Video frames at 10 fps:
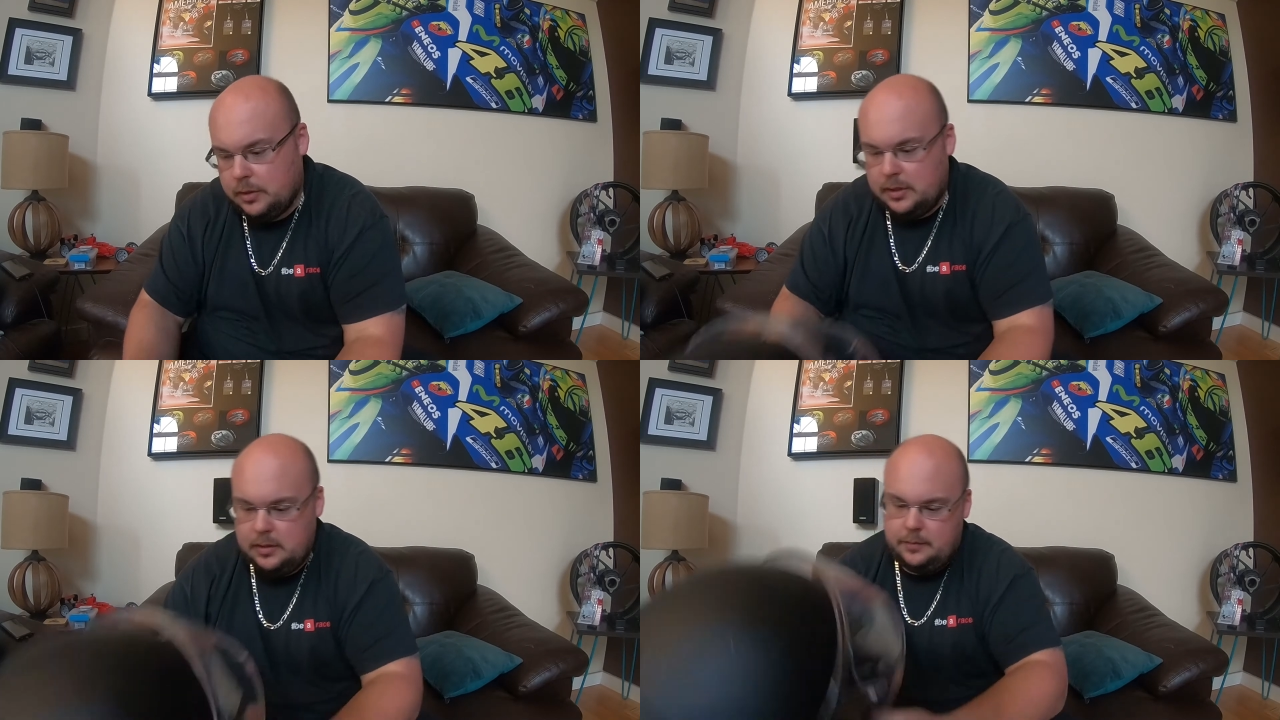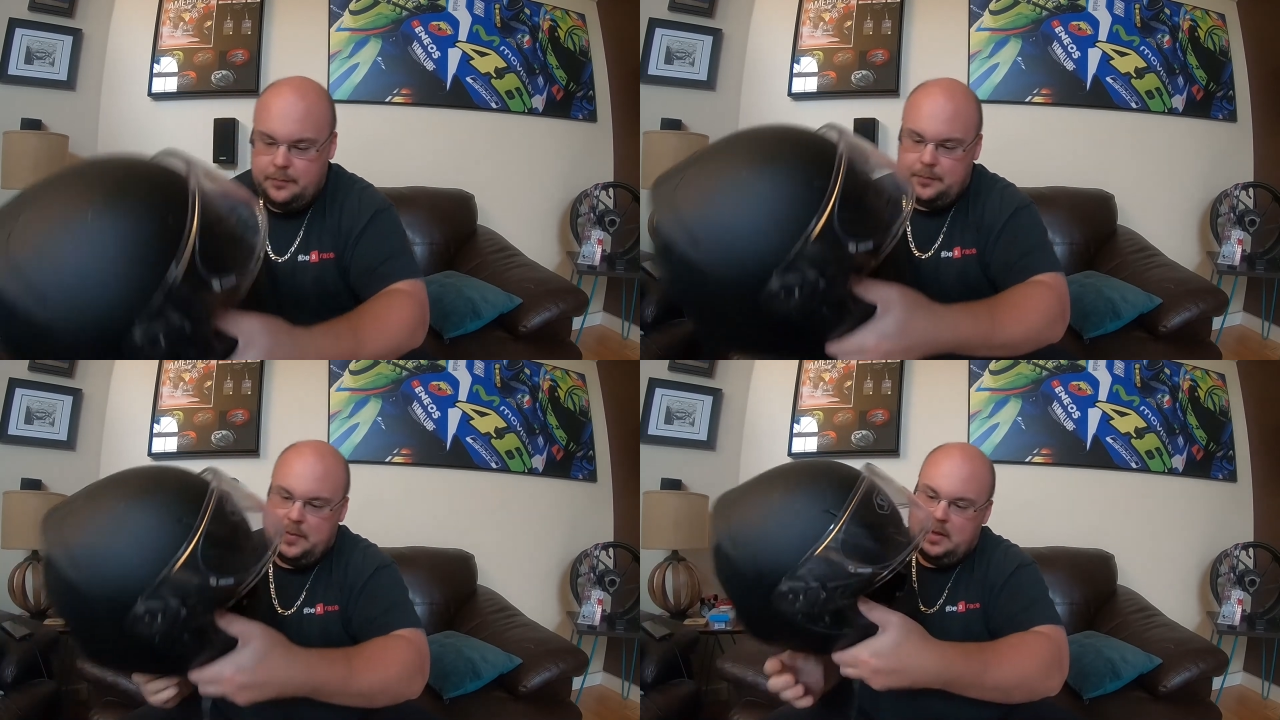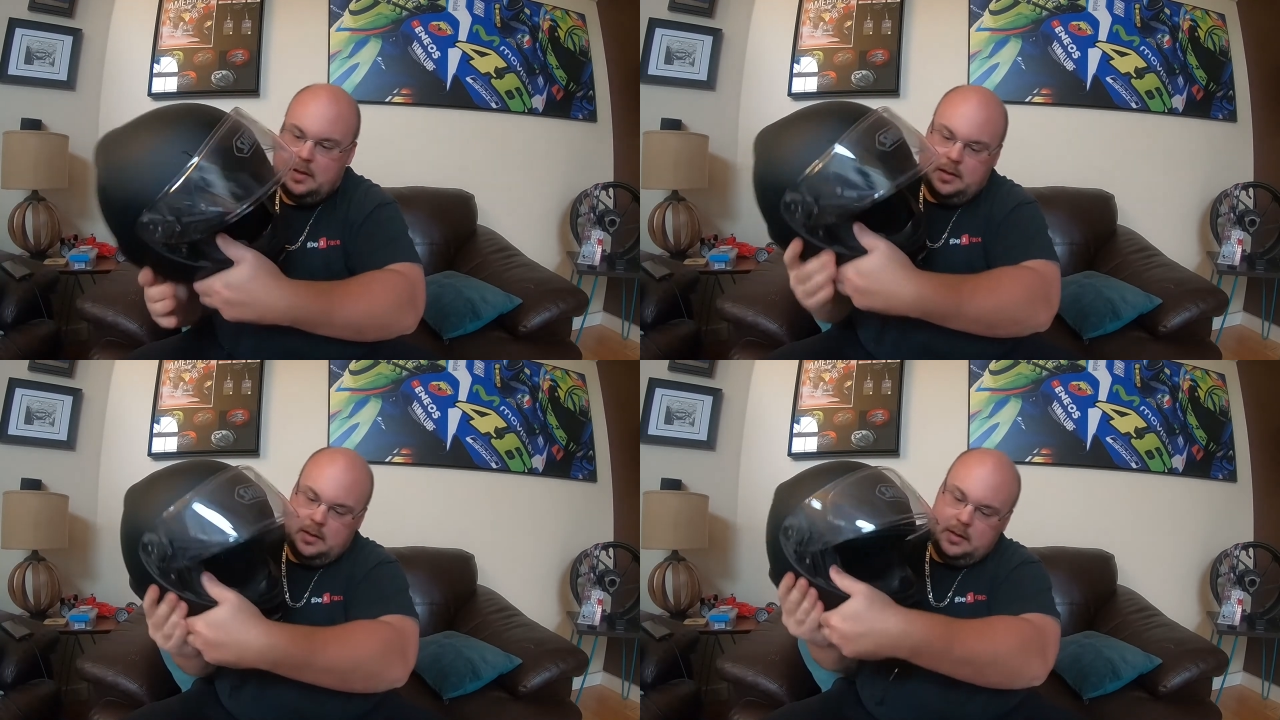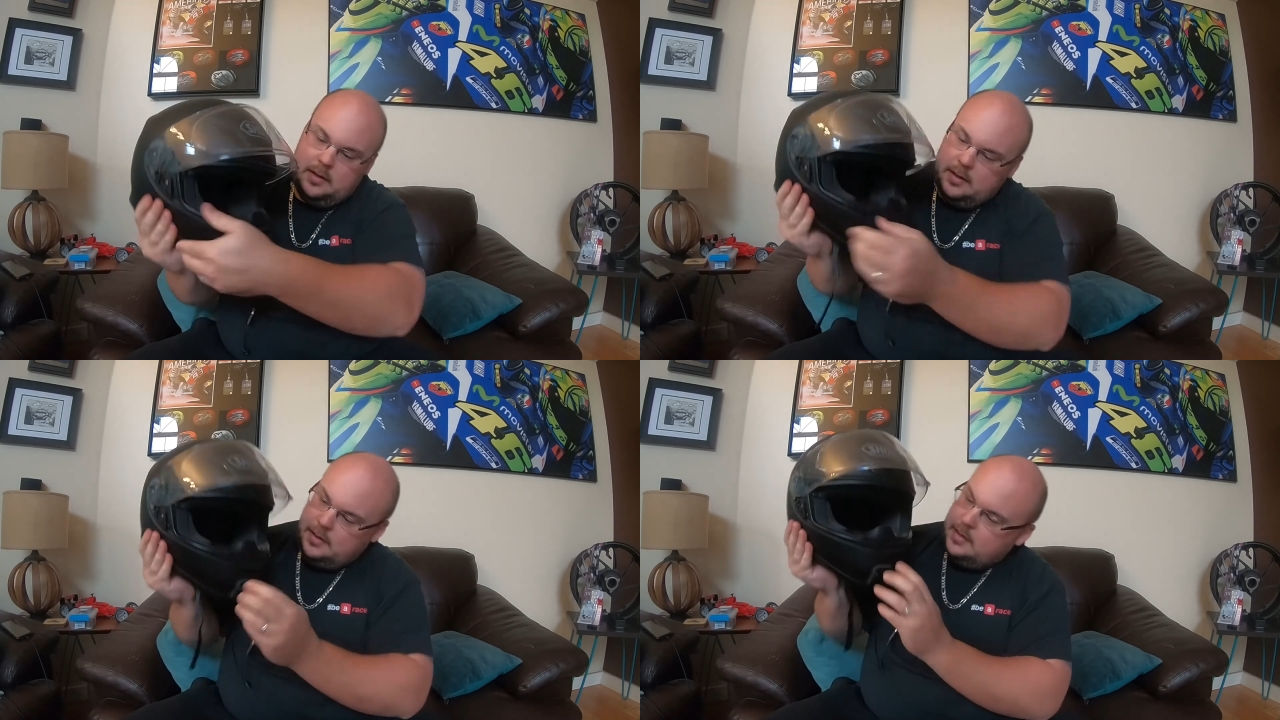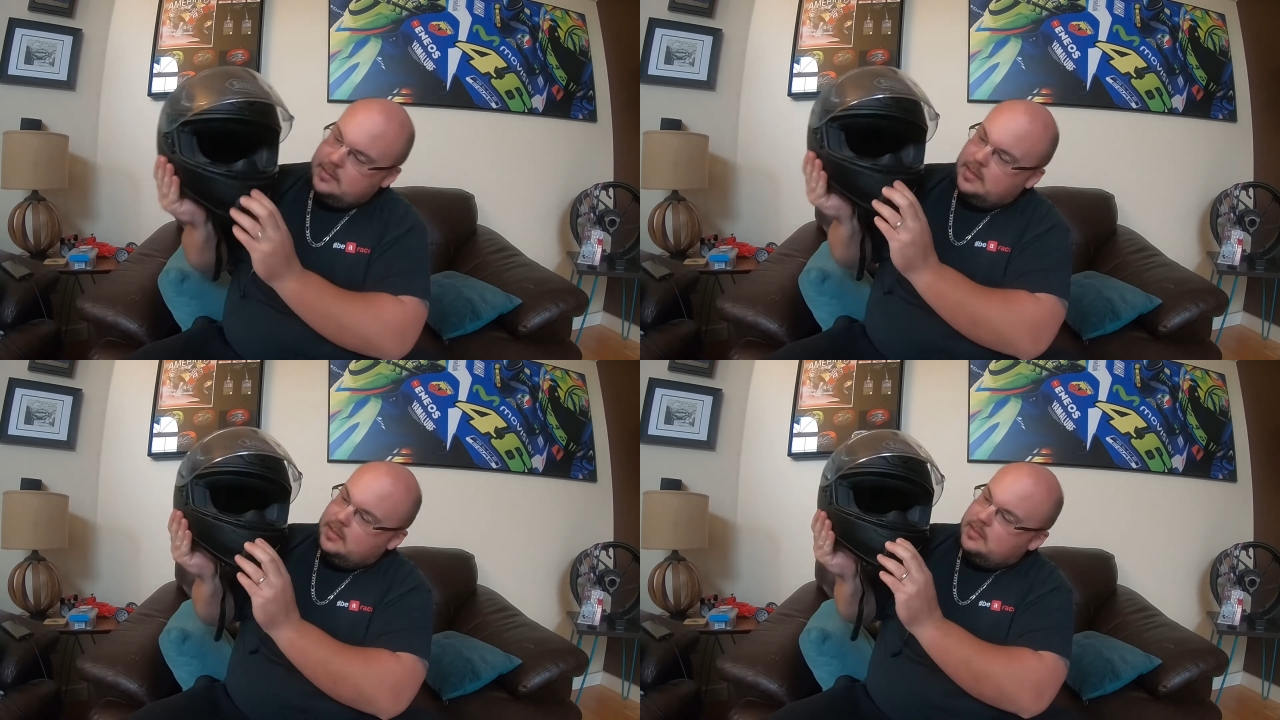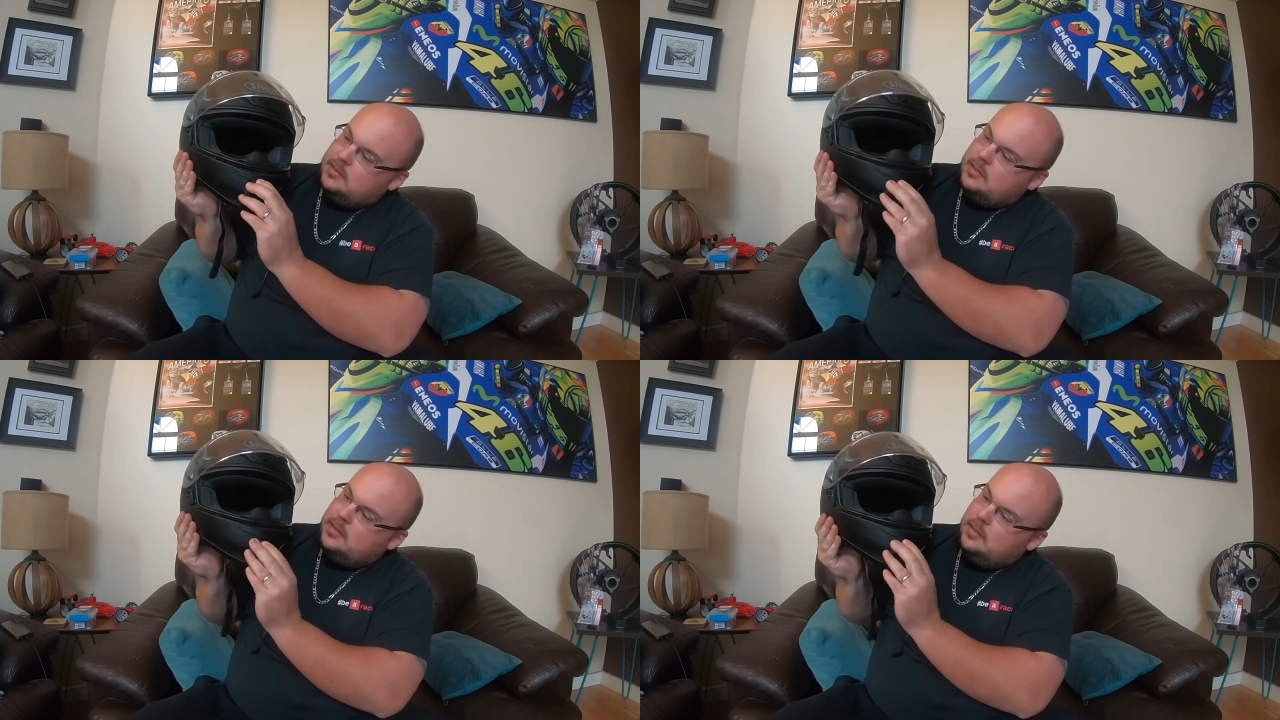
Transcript: It has like this